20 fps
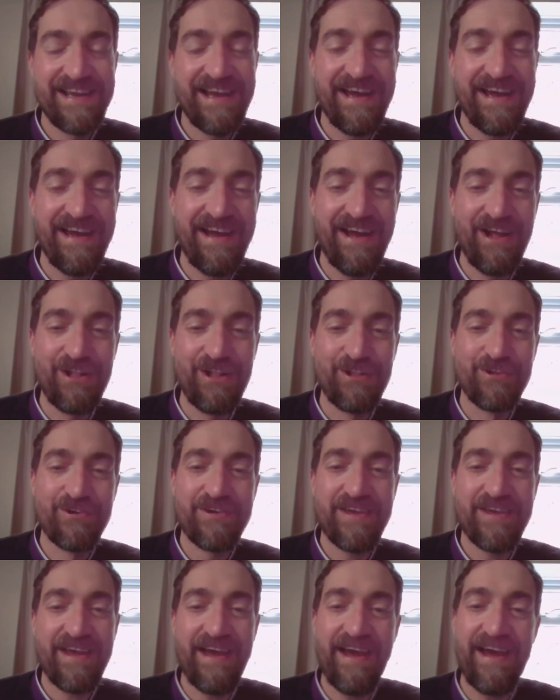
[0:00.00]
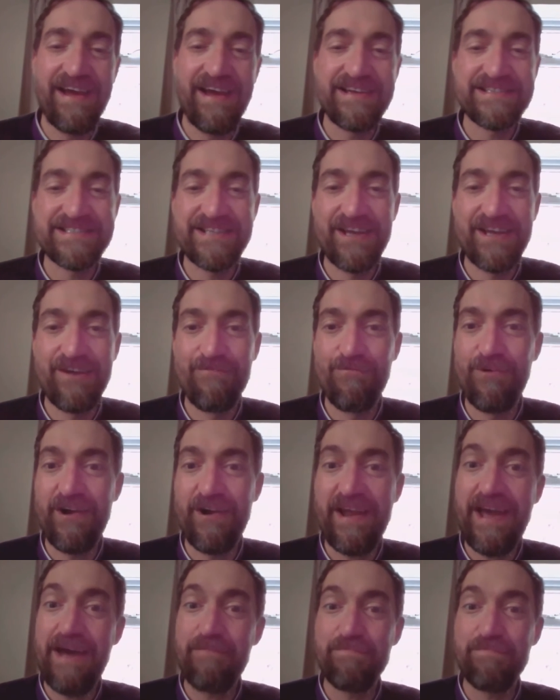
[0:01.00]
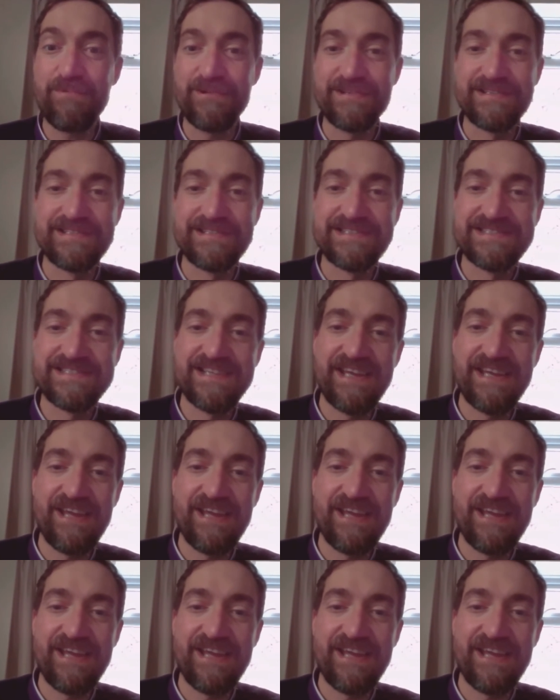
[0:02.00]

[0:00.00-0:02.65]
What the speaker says: look at what happens